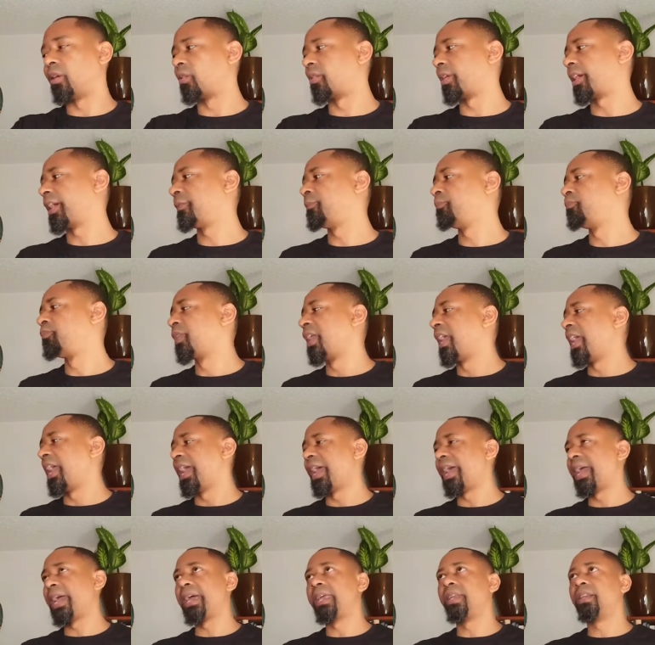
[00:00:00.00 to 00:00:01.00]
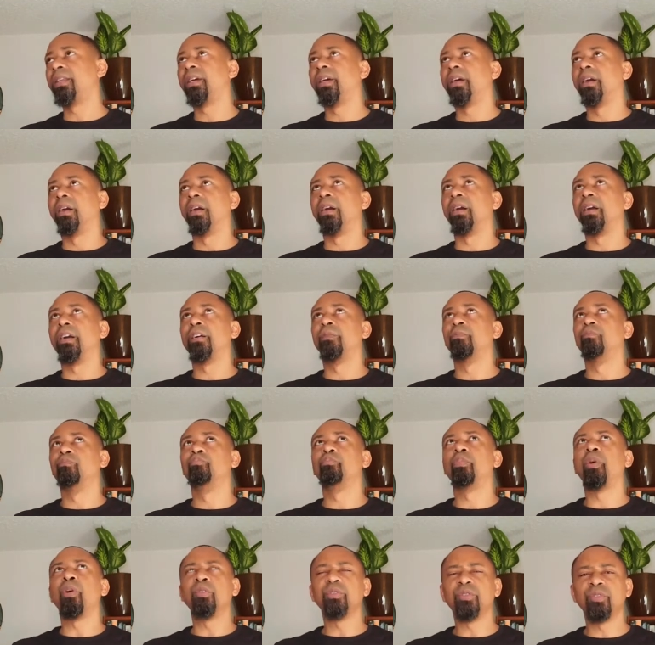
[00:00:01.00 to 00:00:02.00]
All right. And
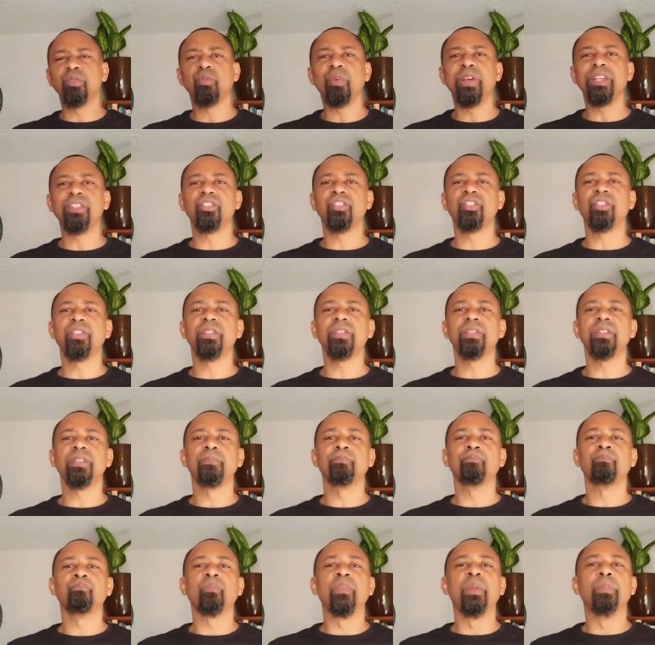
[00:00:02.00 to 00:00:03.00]
um, pose questions.